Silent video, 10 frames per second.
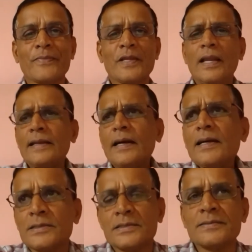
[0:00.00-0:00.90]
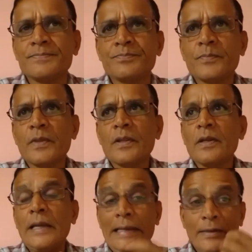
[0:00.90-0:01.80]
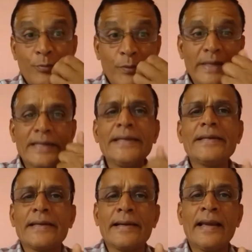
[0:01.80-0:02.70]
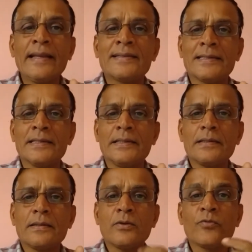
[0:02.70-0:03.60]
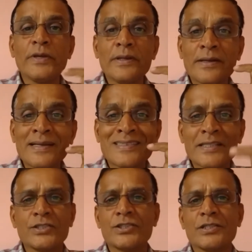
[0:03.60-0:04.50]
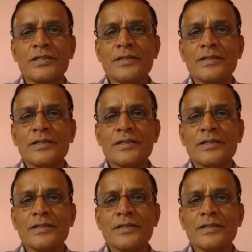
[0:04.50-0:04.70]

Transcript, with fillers: Like us, if we eat healthy, we resist,